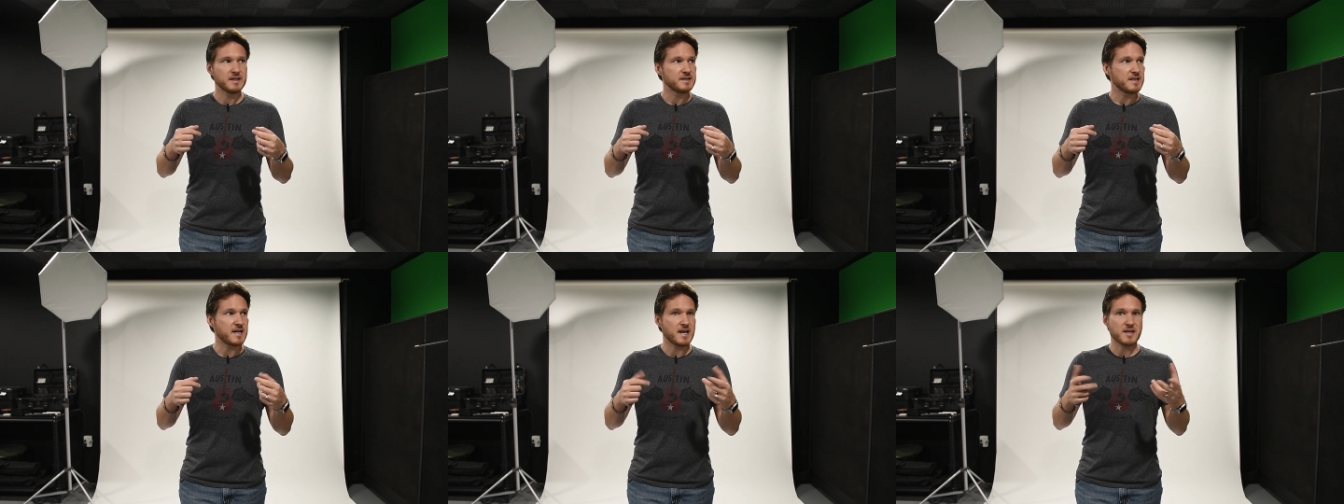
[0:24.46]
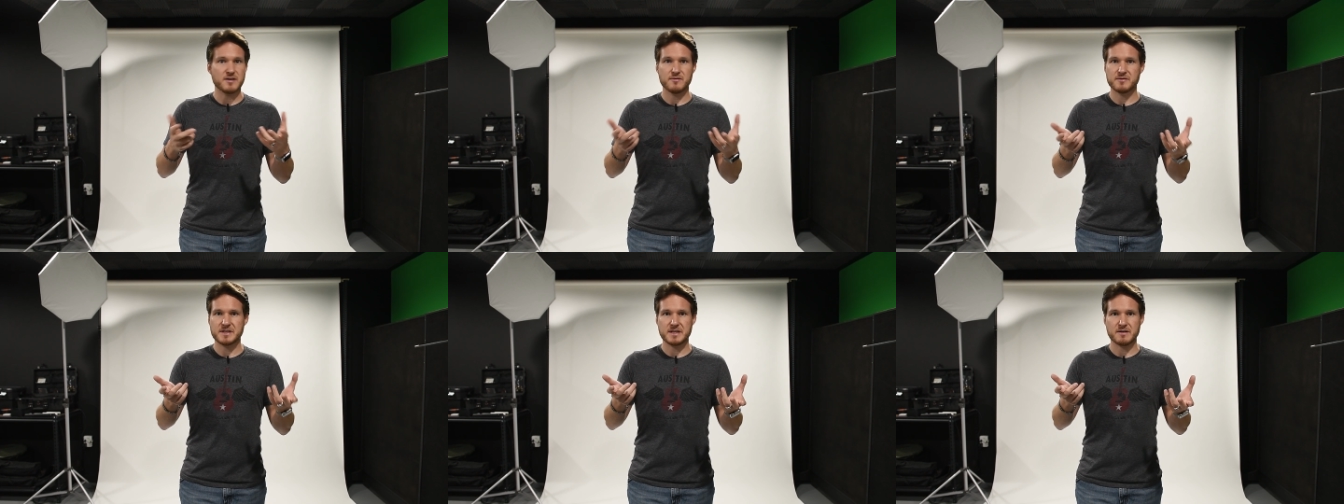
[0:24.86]
that I
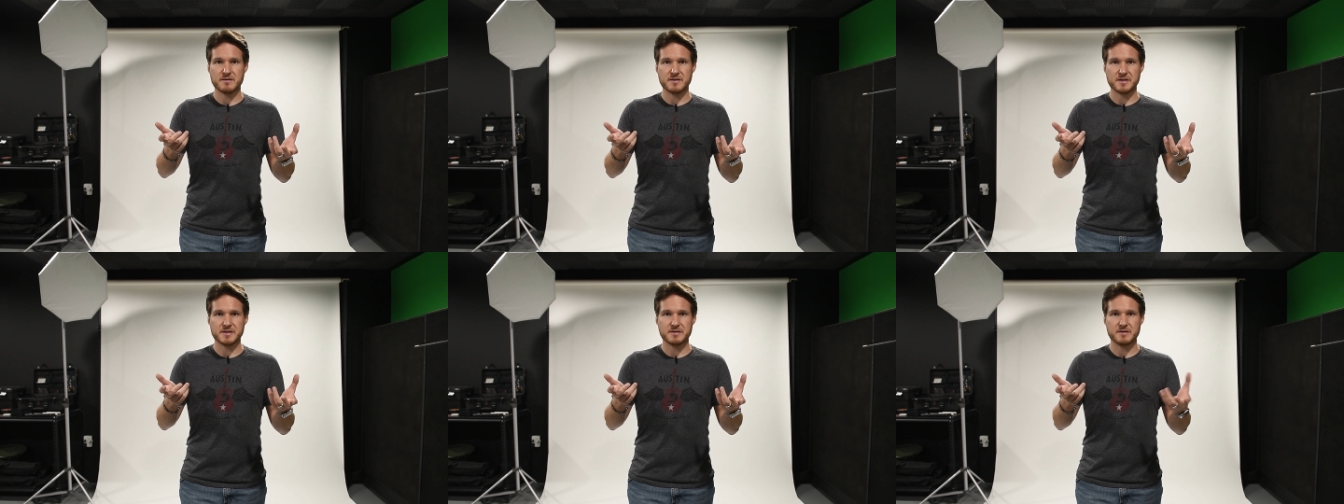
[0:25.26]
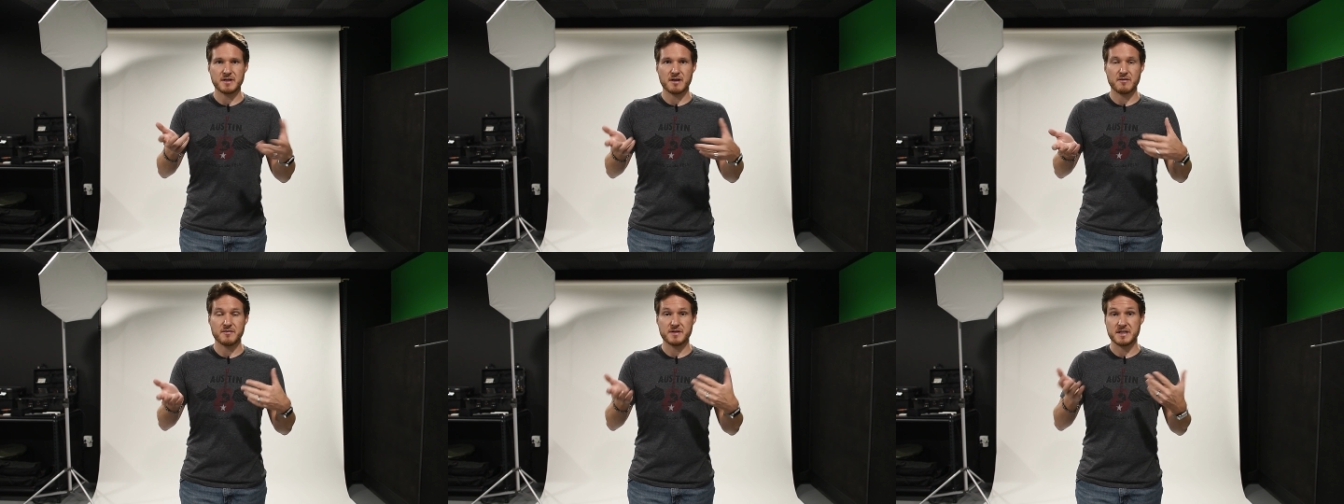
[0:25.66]
use here in the
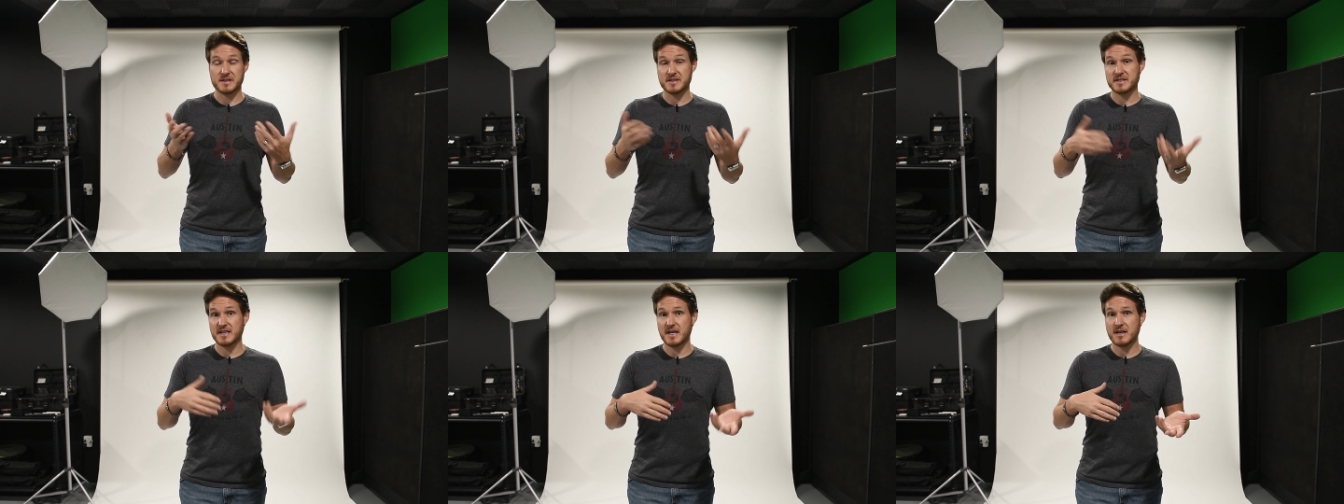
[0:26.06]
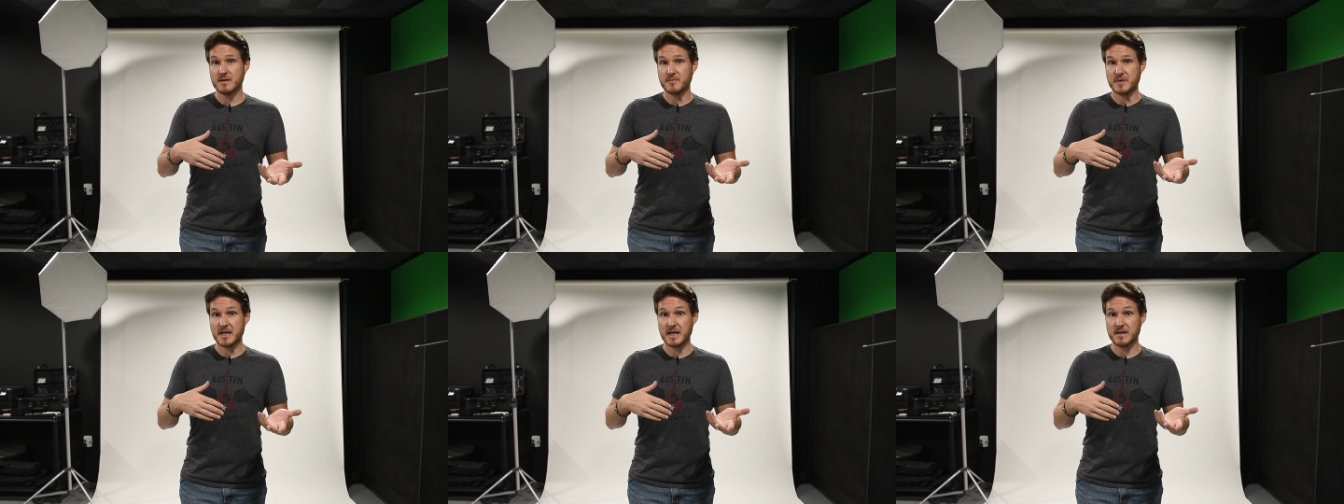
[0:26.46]
studio, the
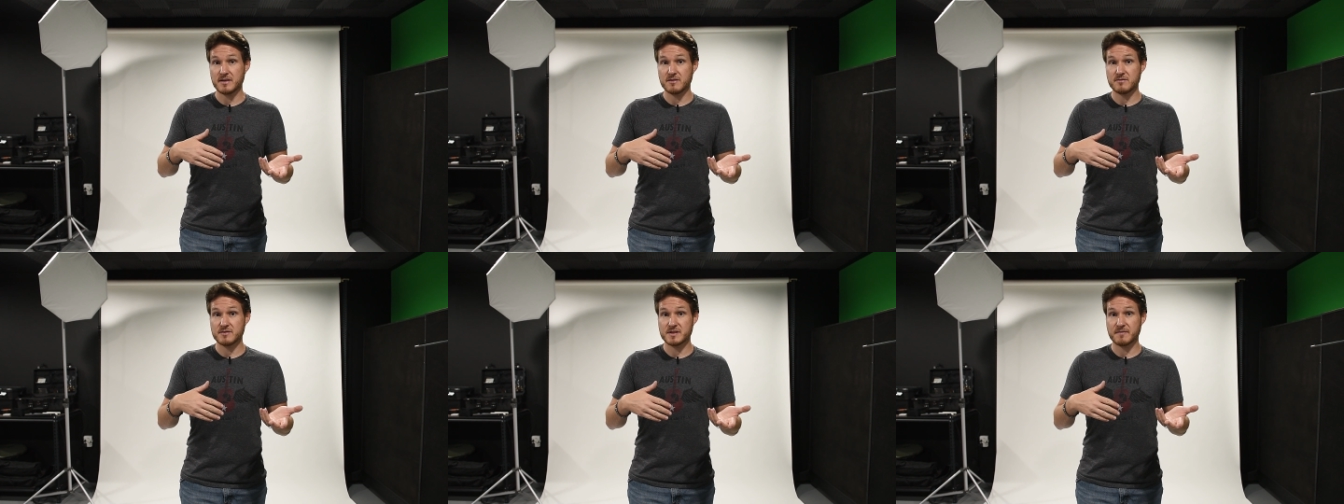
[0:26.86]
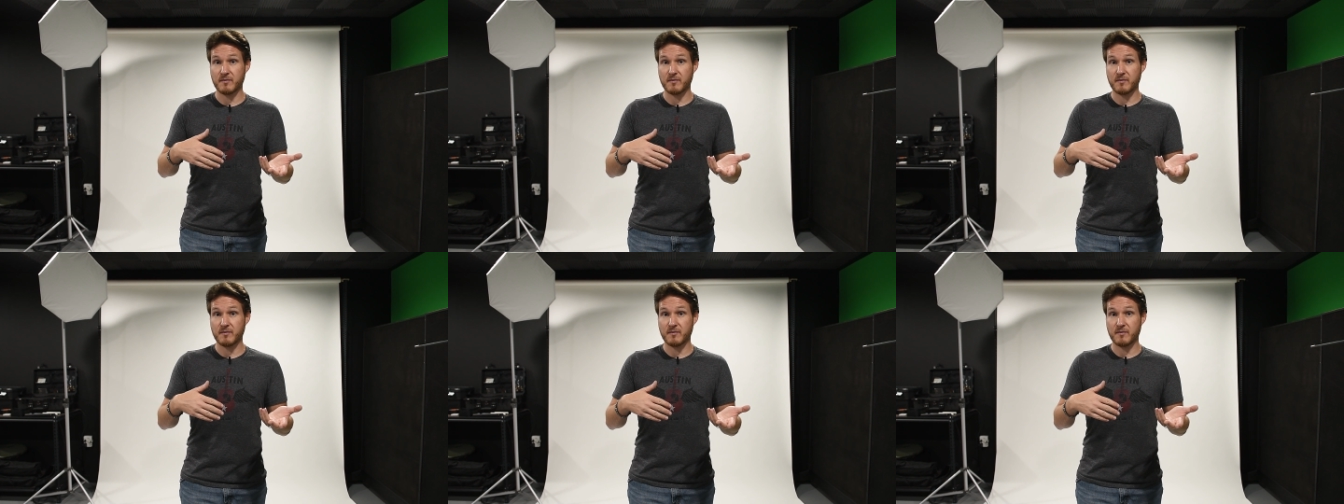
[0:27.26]
setup that I used